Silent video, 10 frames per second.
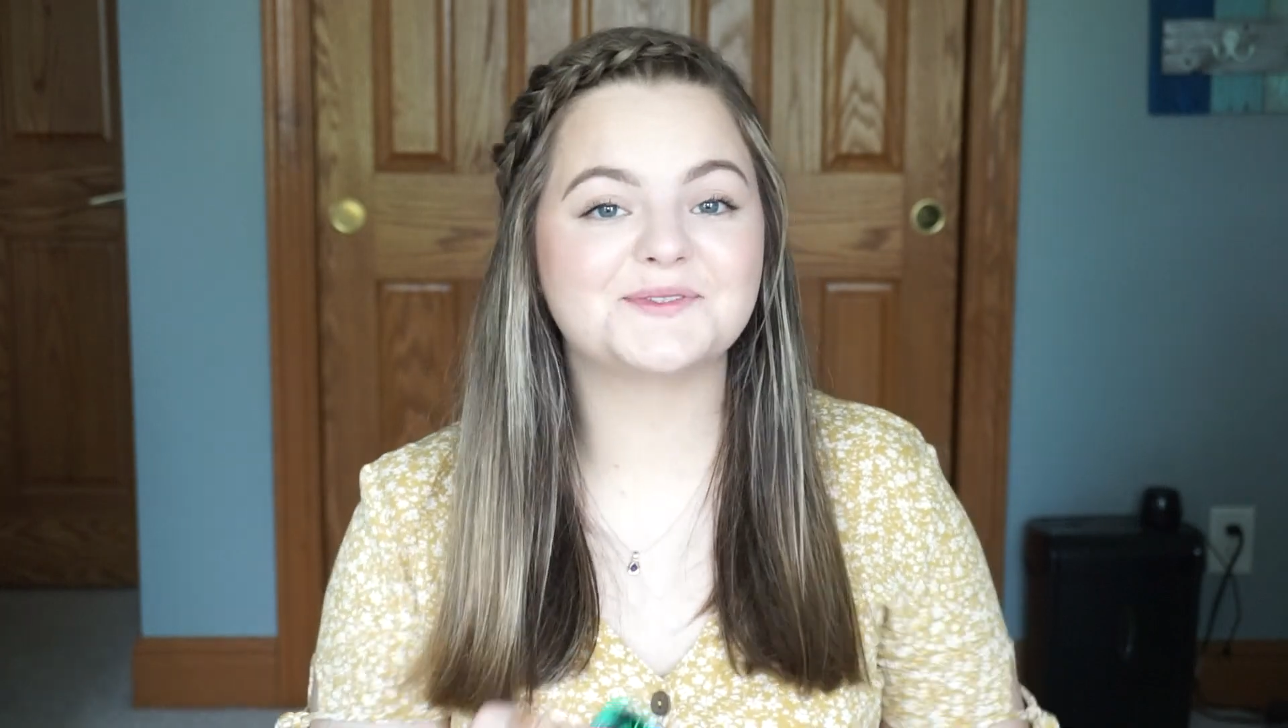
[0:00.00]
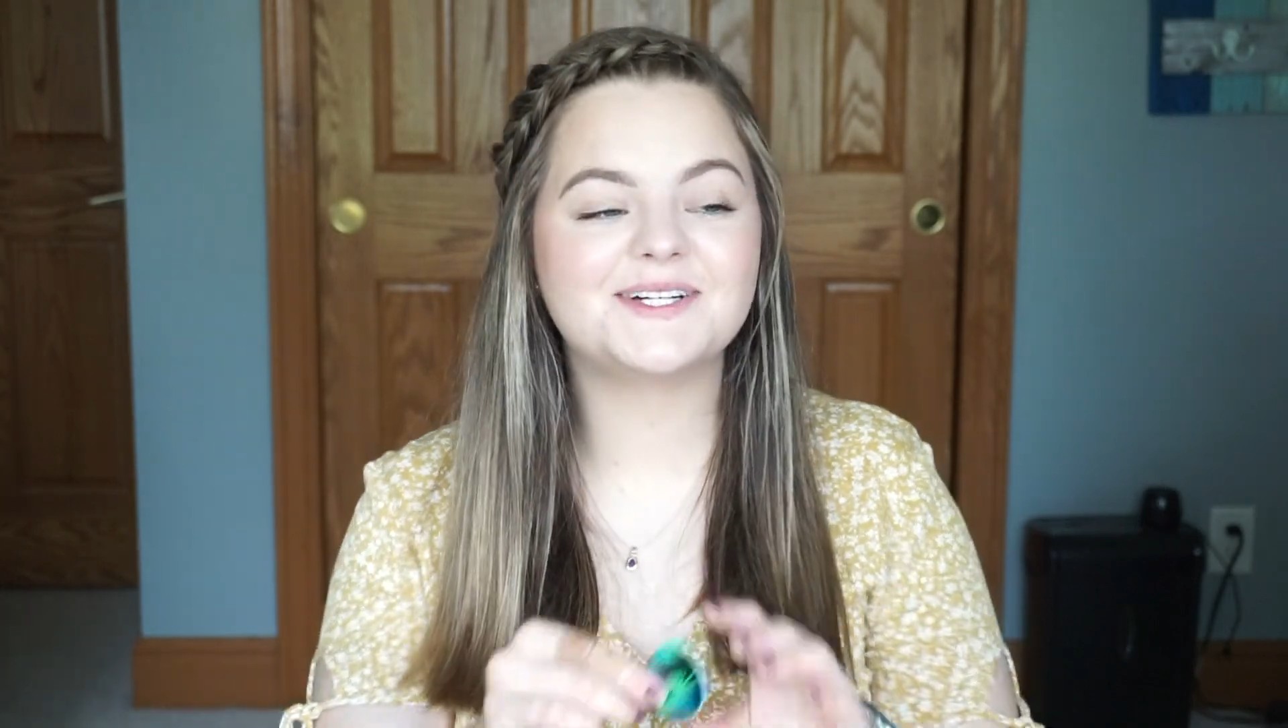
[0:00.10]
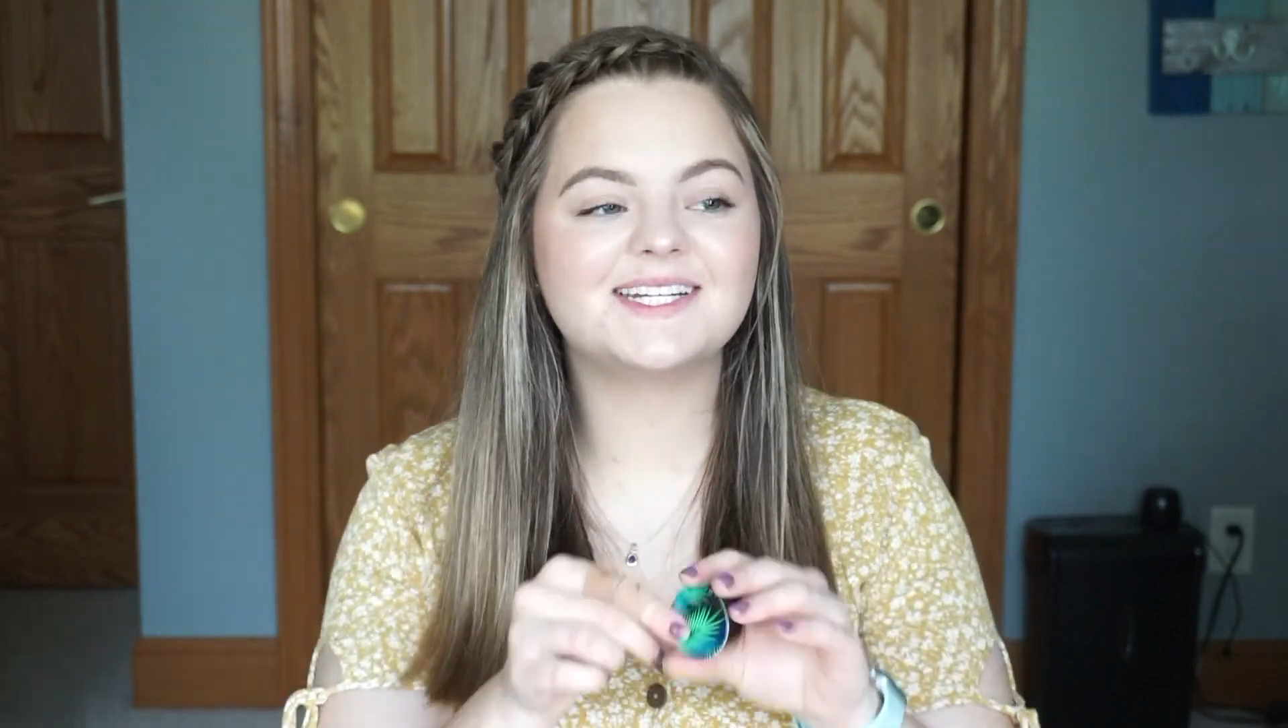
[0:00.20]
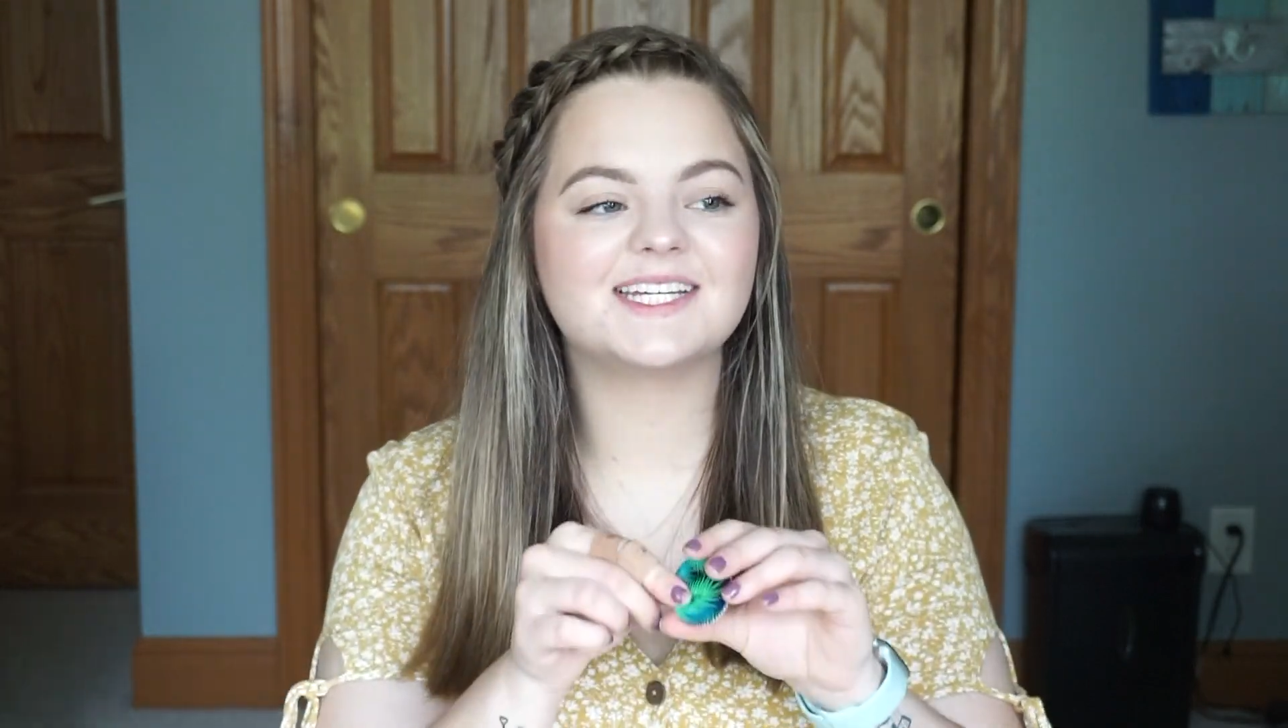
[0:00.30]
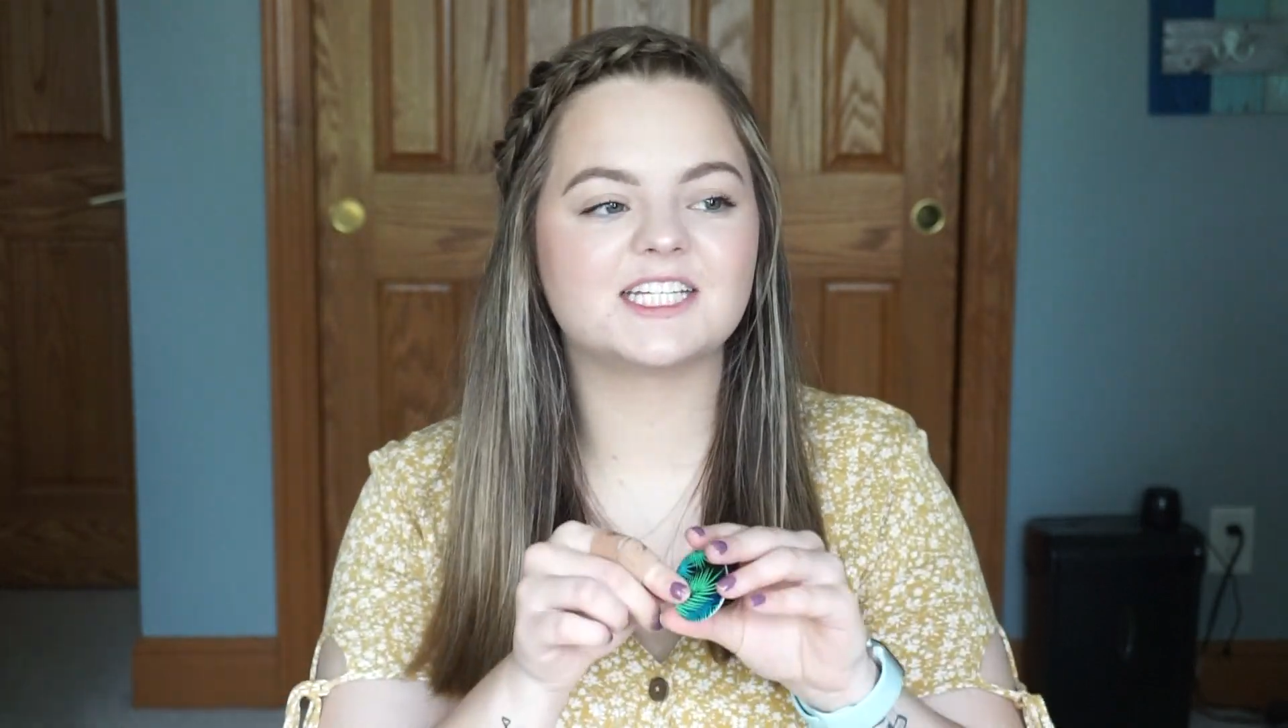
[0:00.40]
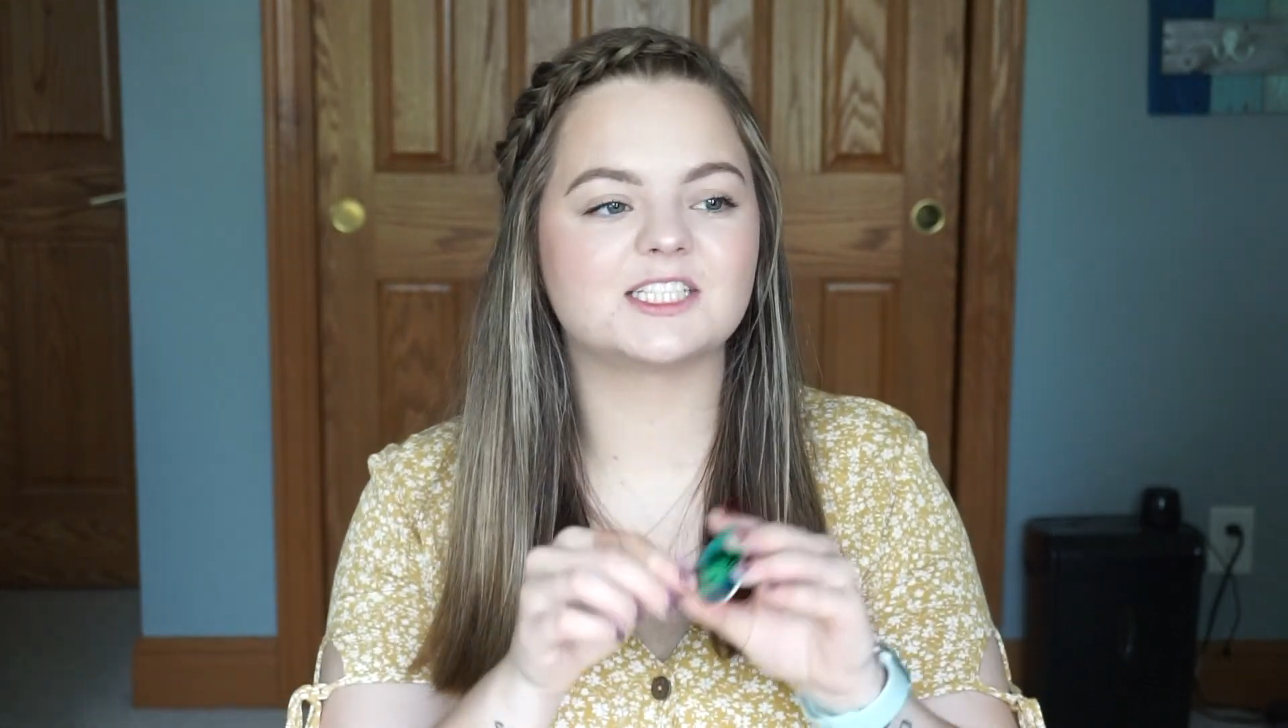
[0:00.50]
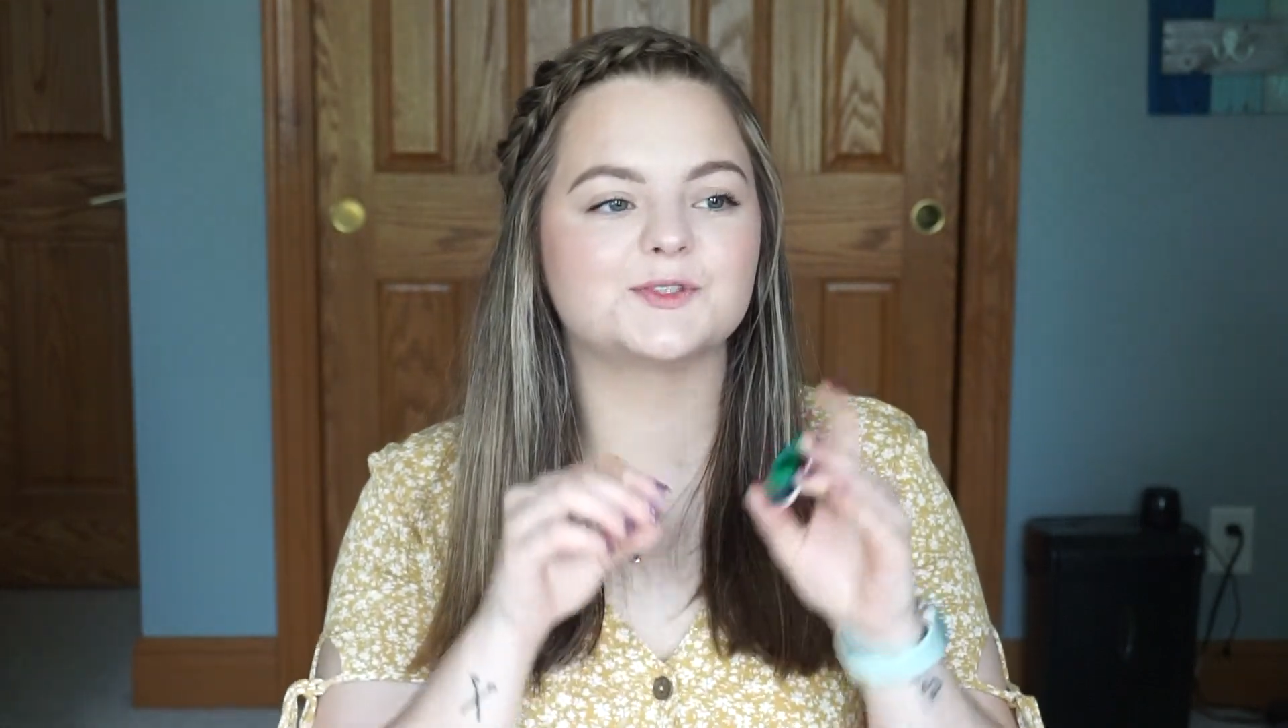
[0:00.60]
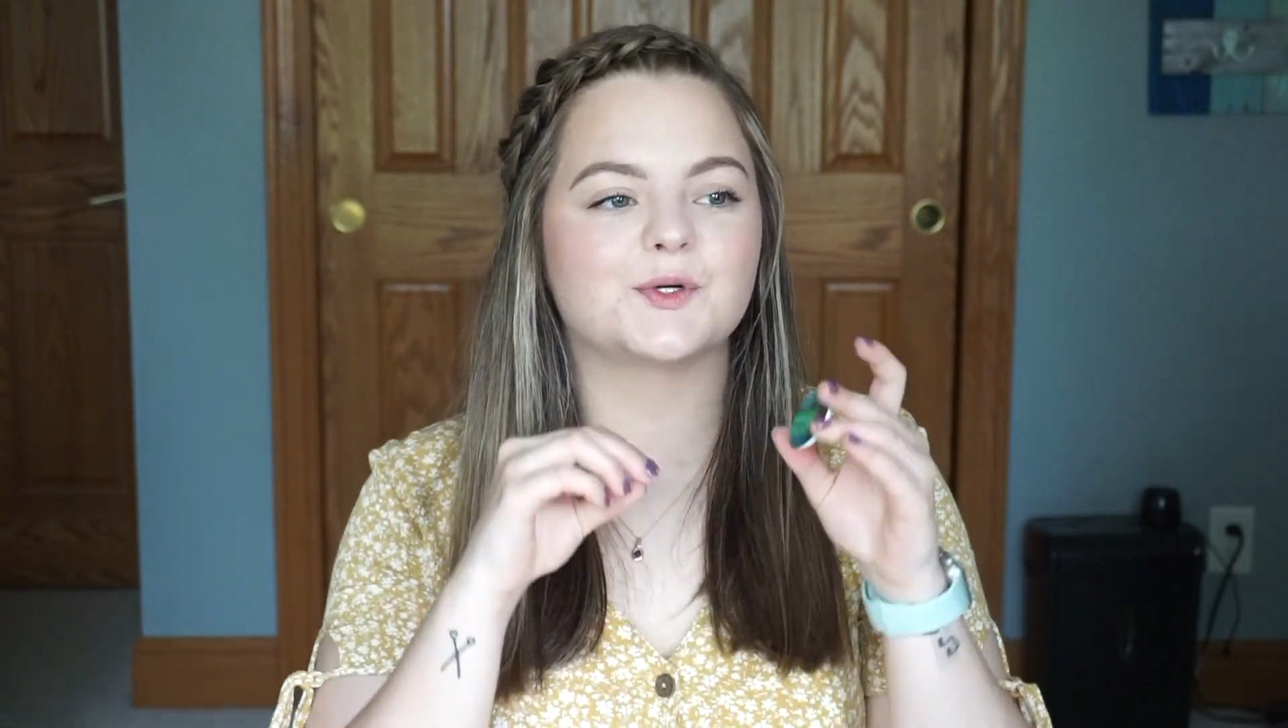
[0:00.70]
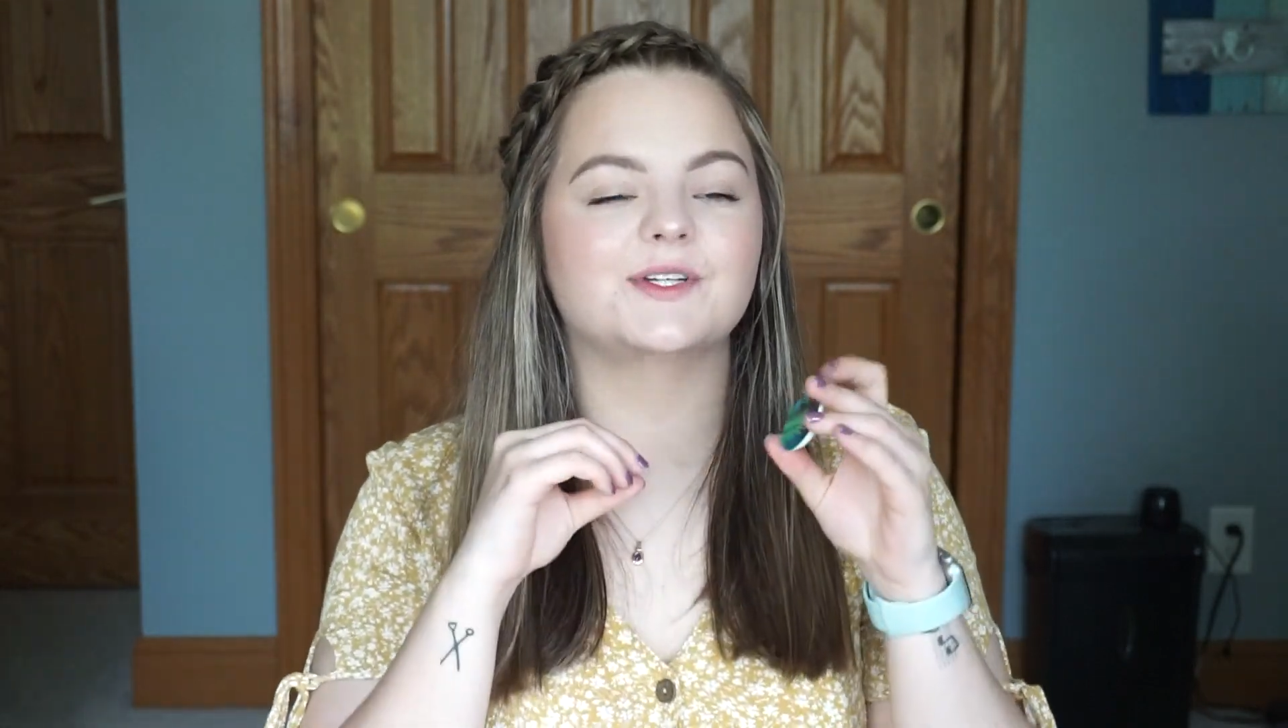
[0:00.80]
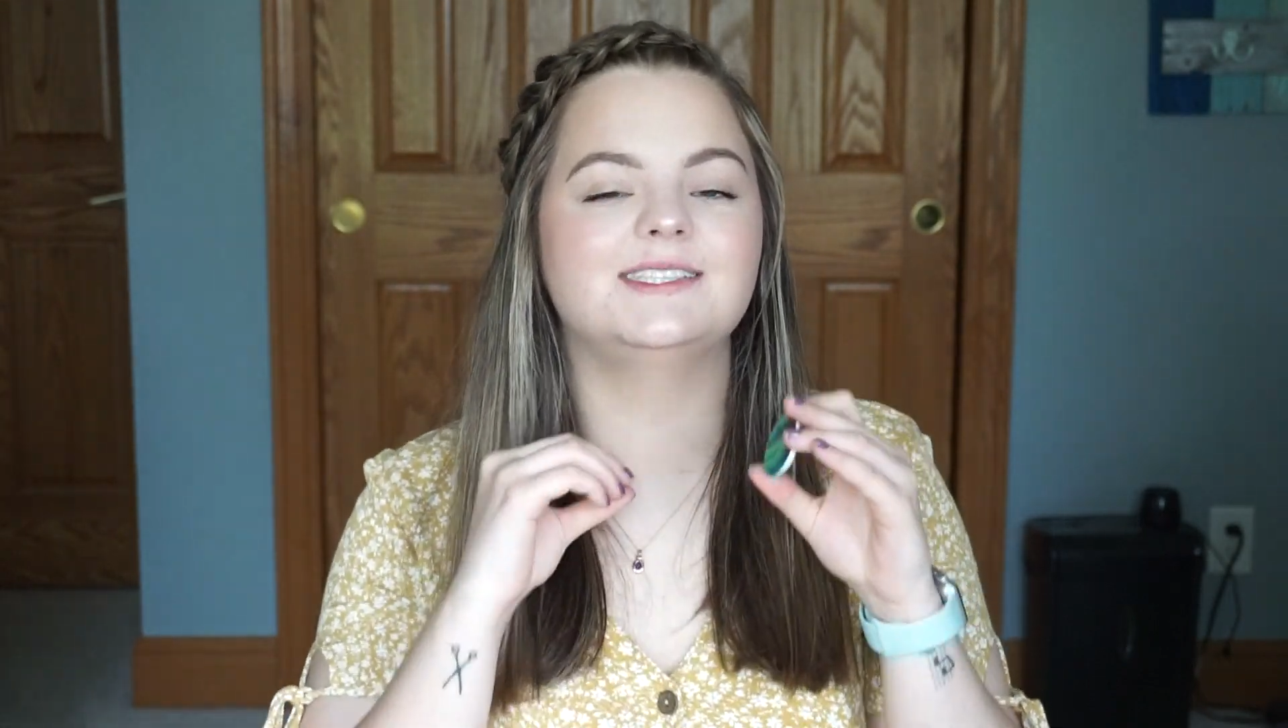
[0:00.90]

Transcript: one is